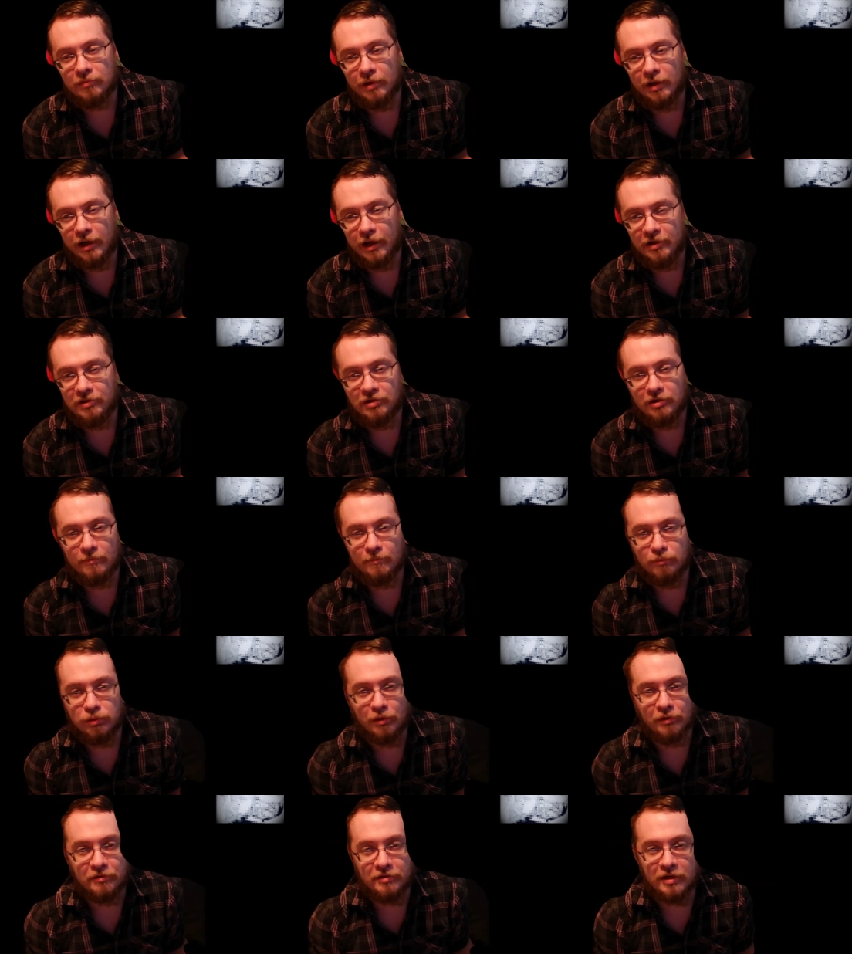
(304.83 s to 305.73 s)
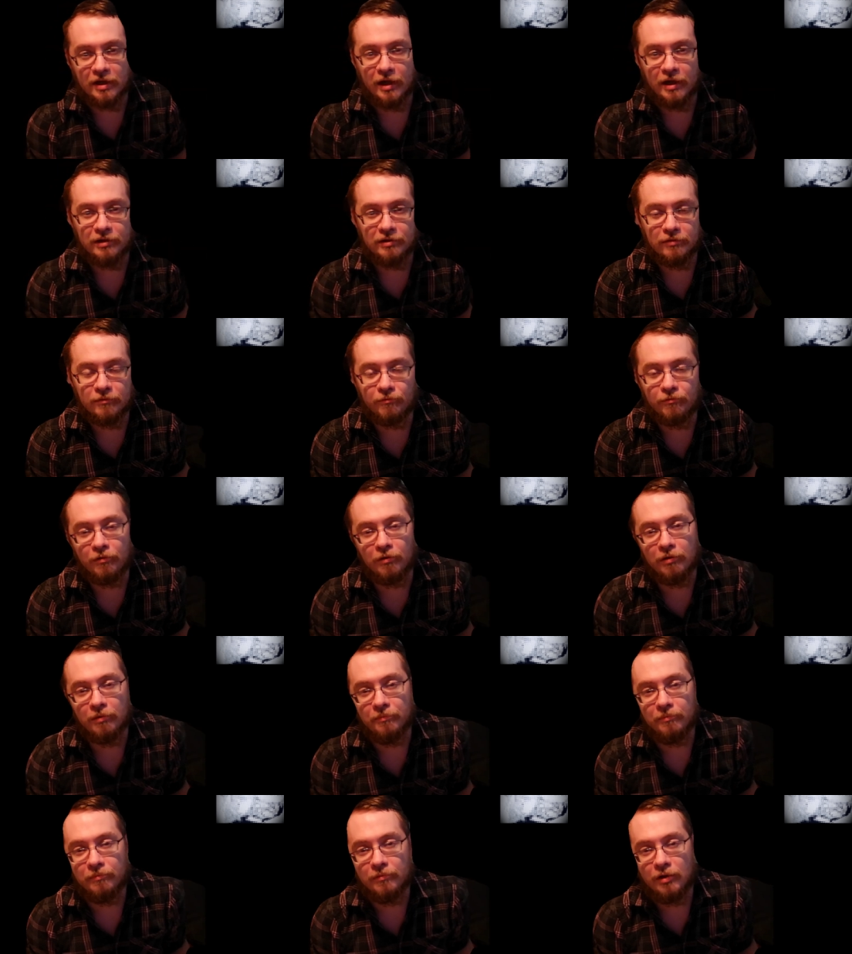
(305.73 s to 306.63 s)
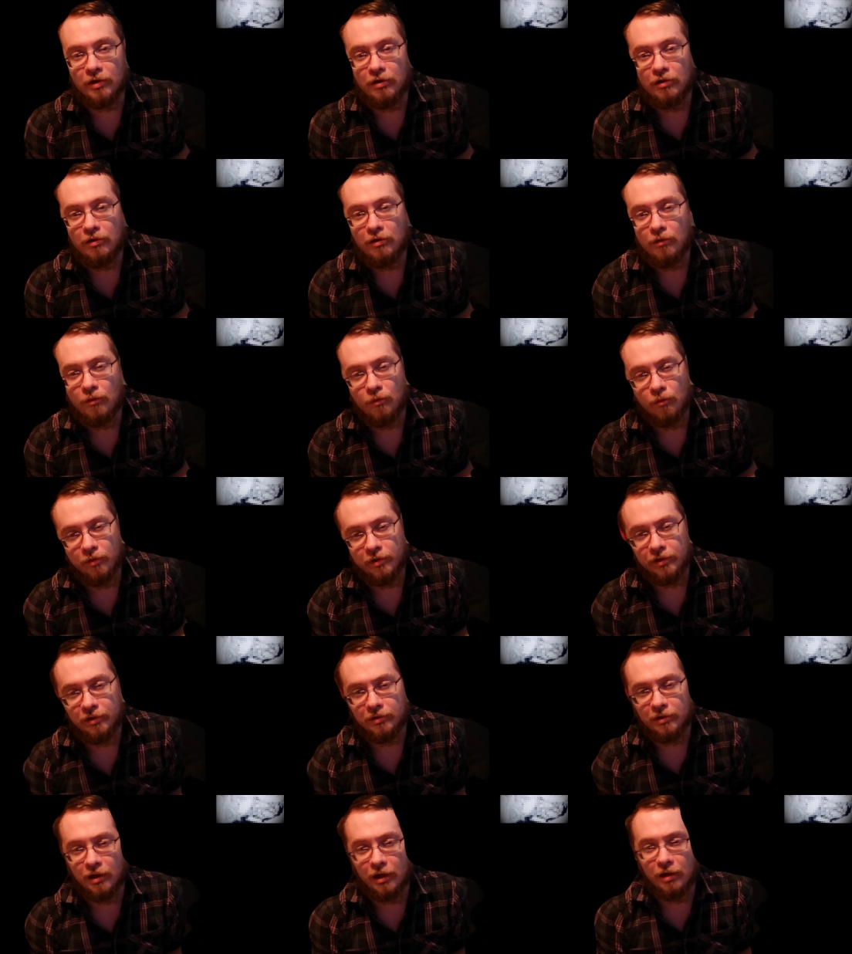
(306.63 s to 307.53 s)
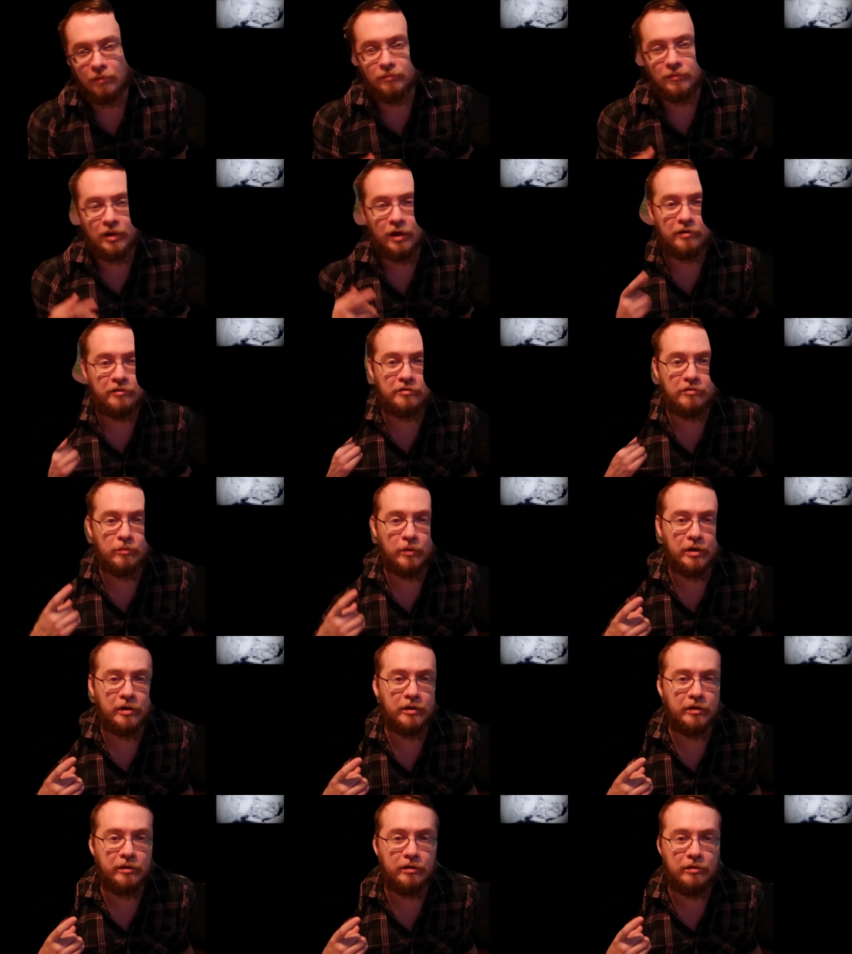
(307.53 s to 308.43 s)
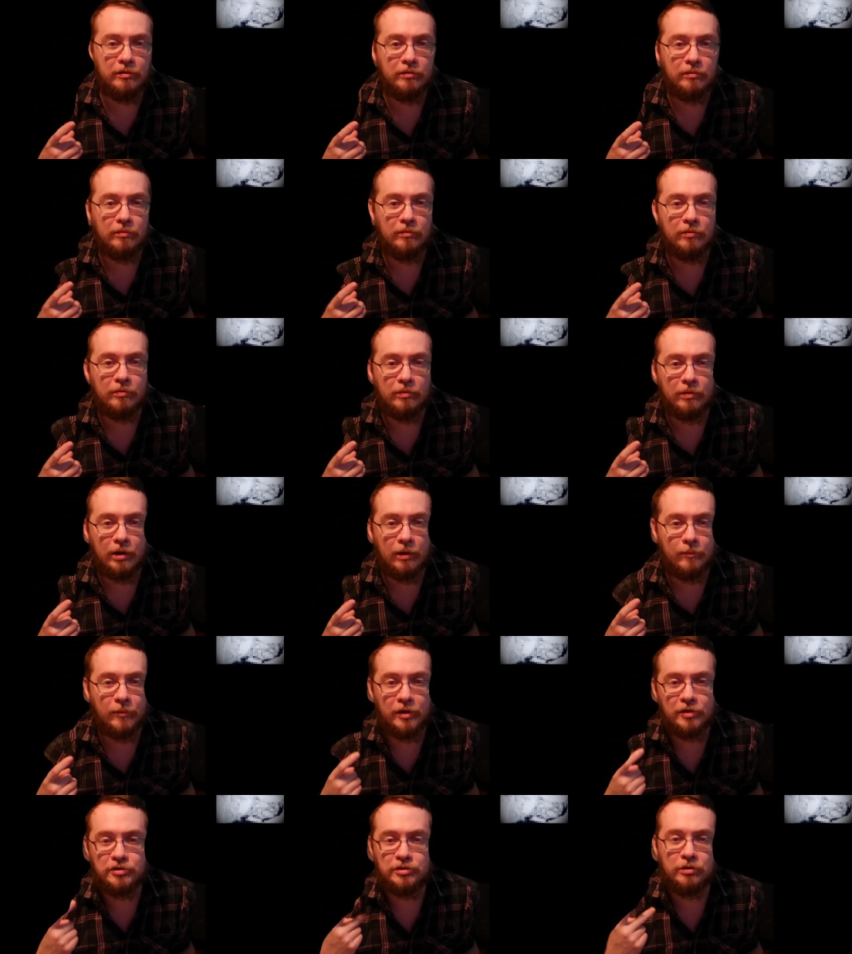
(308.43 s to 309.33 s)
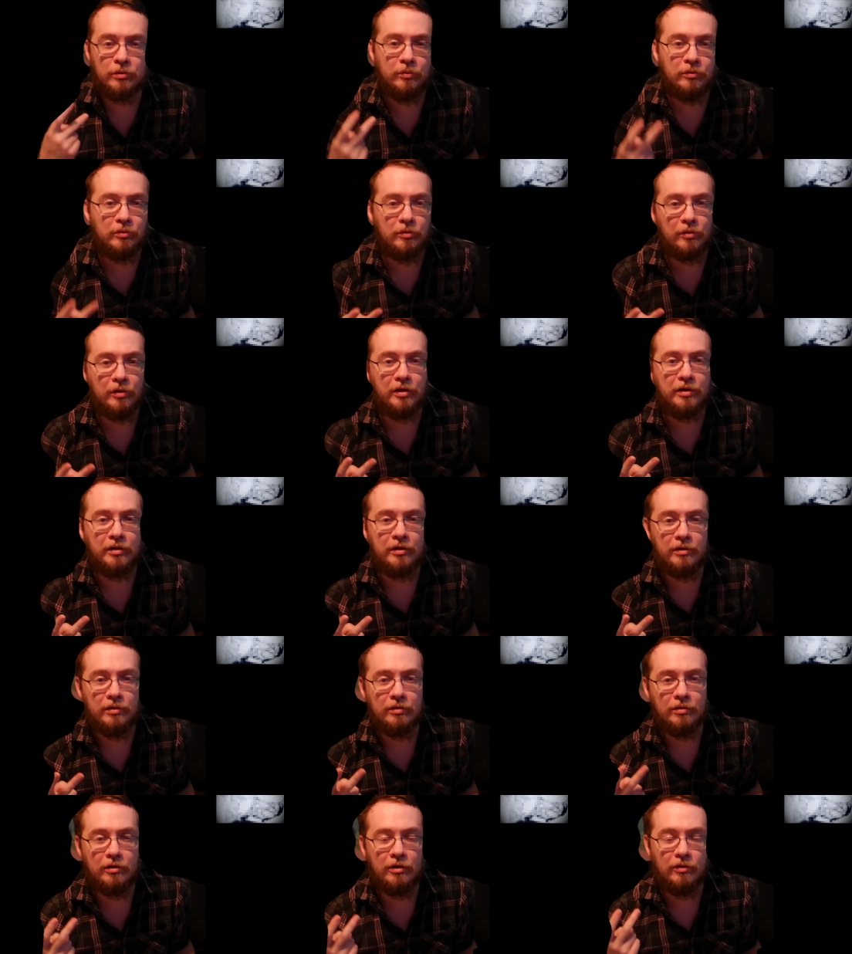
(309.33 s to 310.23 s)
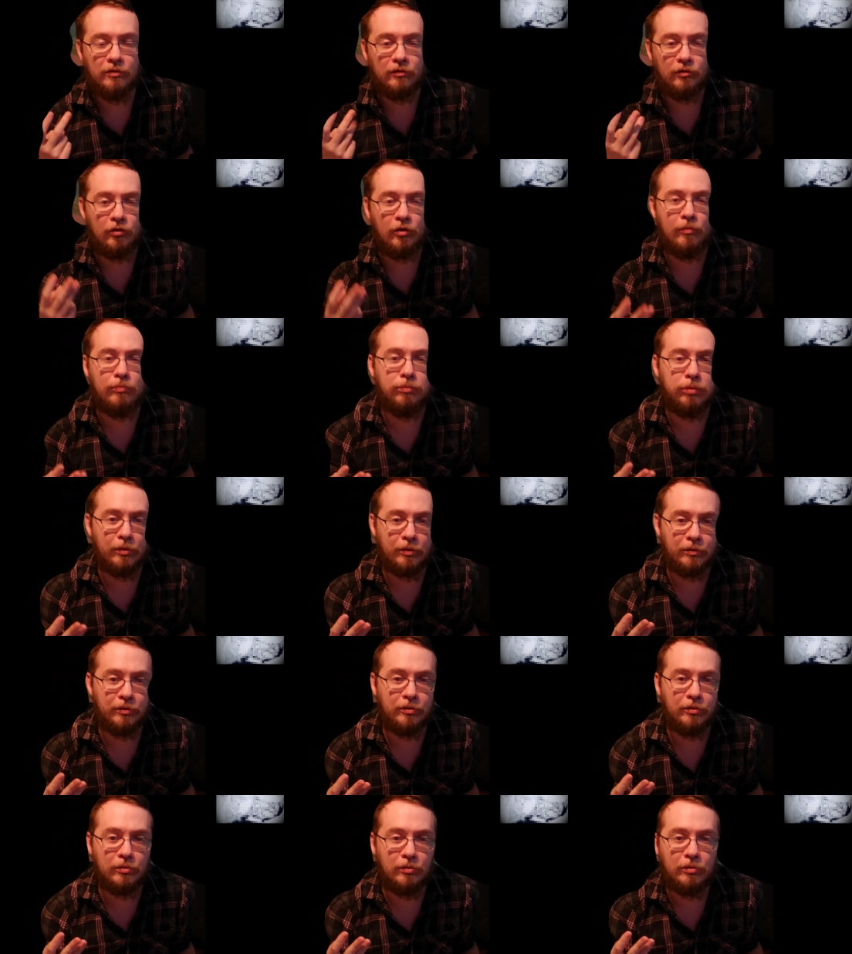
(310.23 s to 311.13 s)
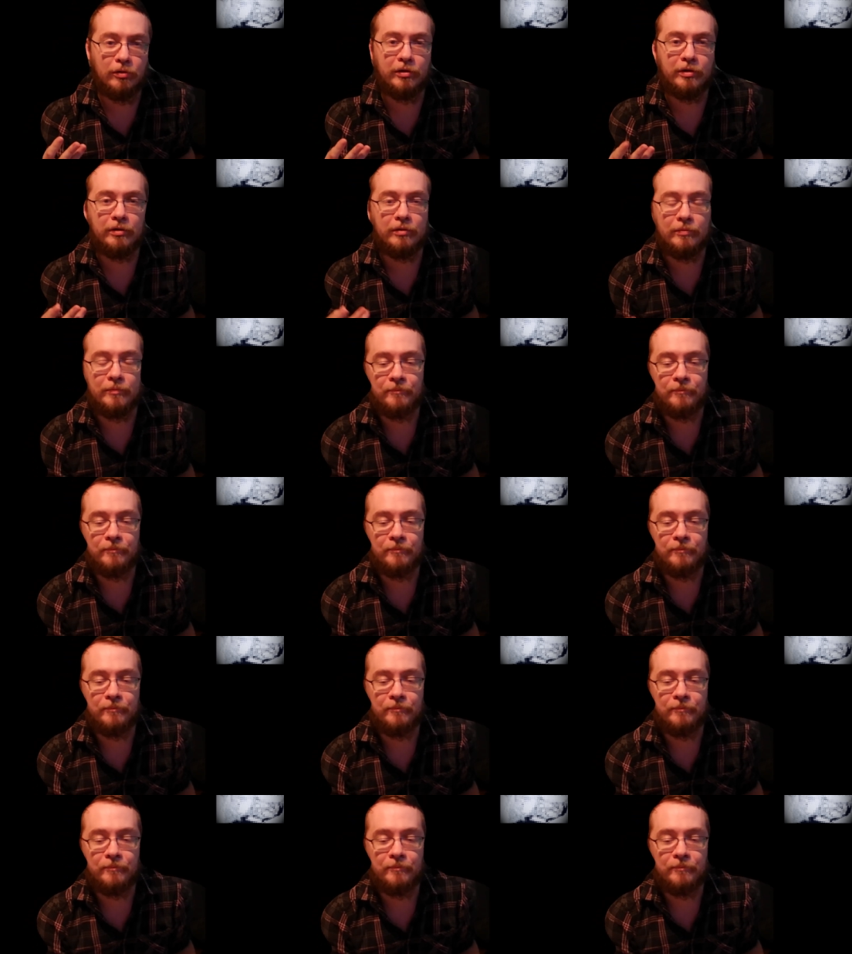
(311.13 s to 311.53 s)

18 plus content from when I'm not swearing, I'm not showing nudity, no blood and gore,